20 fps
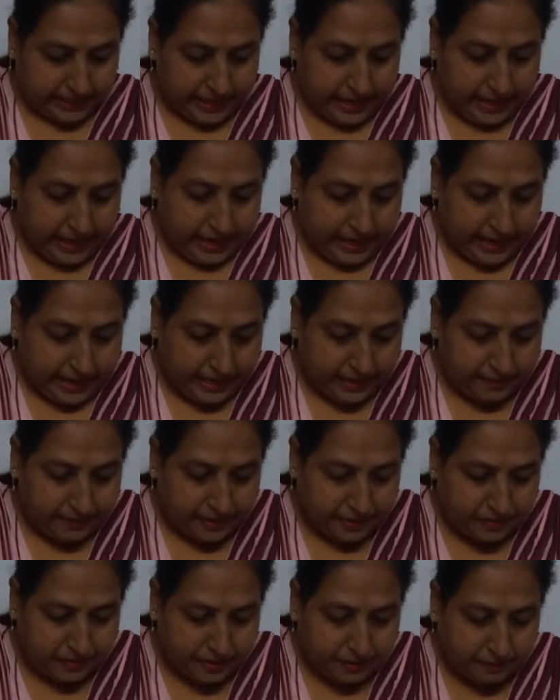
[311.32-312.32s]

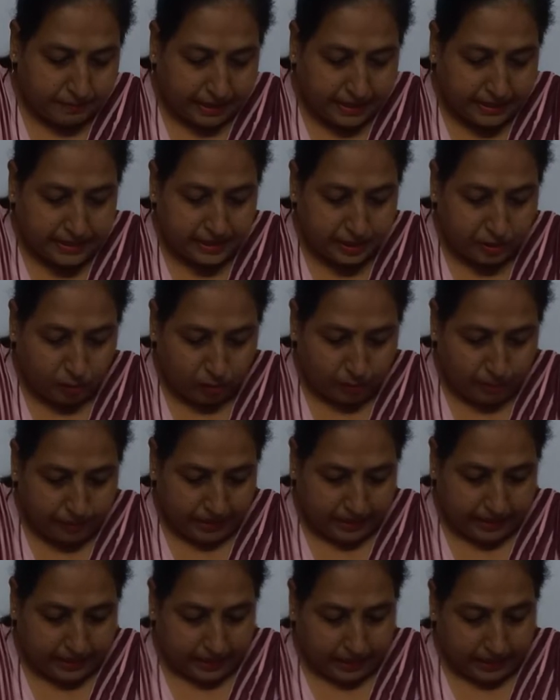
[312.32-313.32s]
elementary, my dear
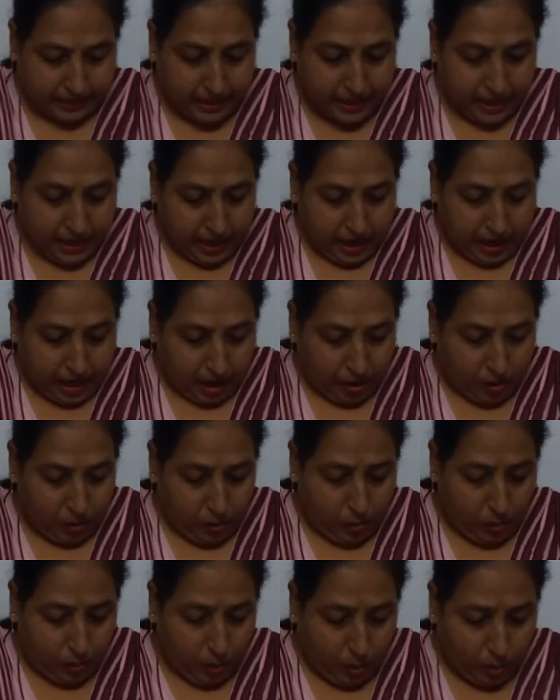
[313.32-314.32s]
Omega,
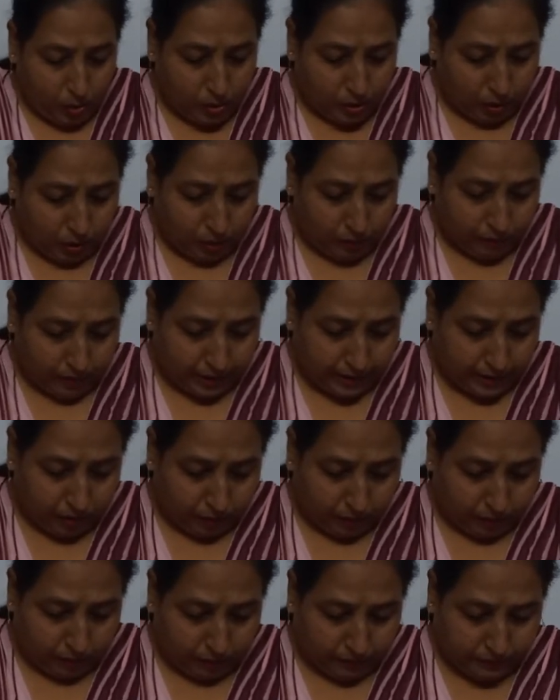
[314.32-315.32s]
hold on one
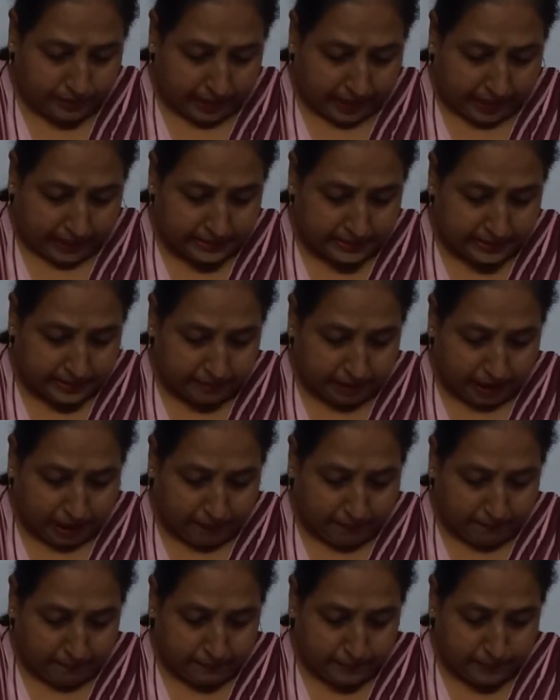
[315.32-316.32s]
of the item
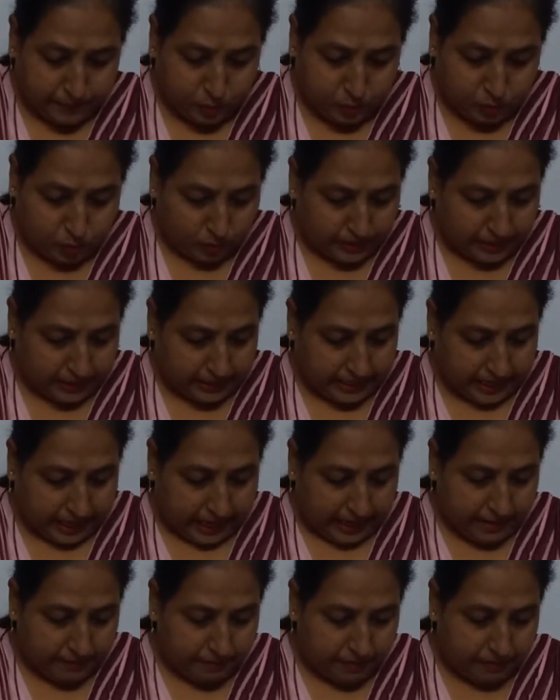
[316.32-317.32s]
up so that
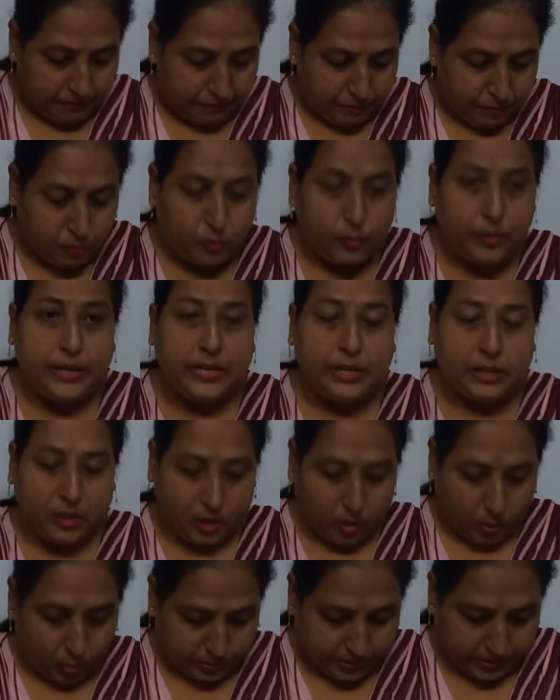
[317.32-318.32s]
I may view it
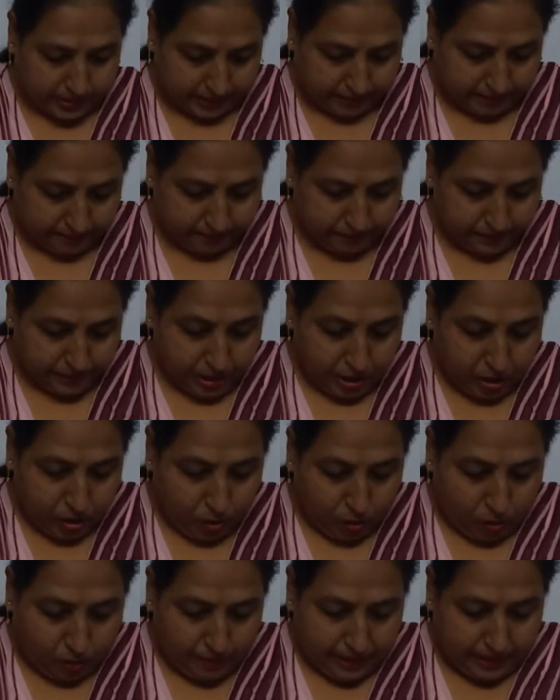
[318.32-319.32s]
closely.
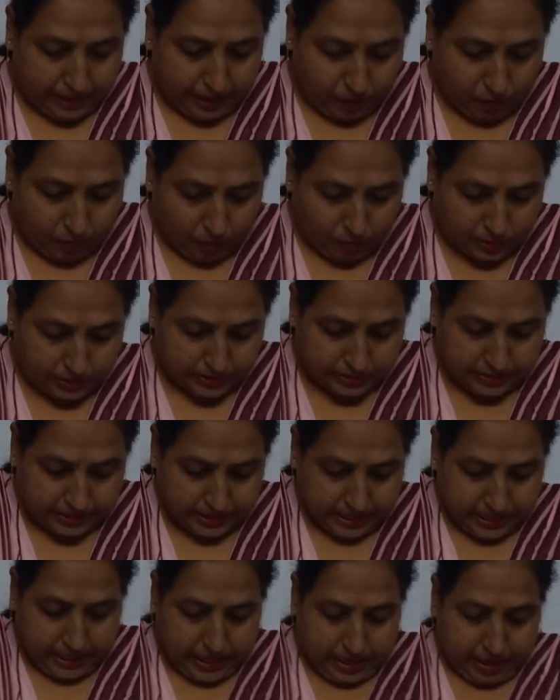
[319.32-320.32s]
Omega holds
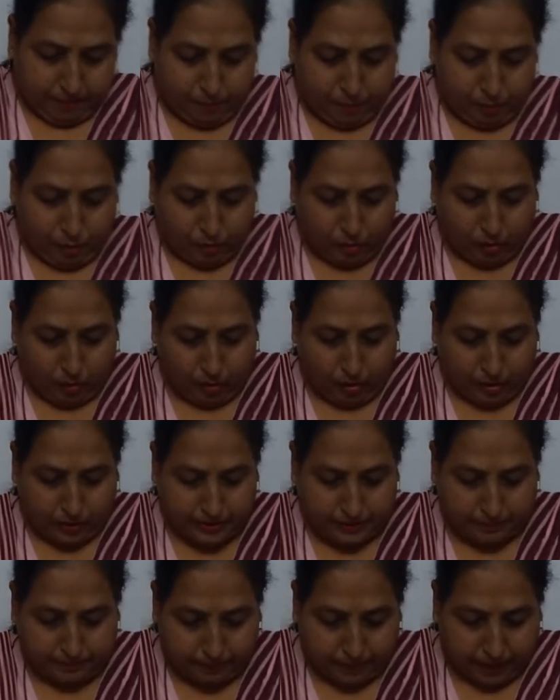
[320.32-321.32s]
a book on the
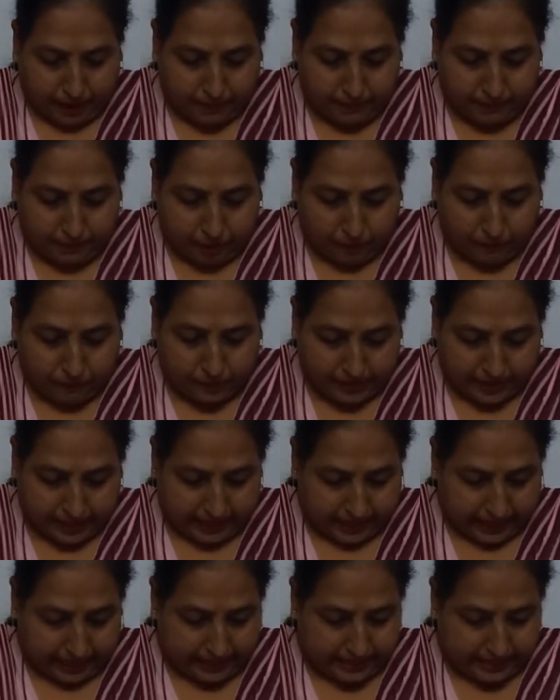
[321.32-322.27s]
palm of her hand.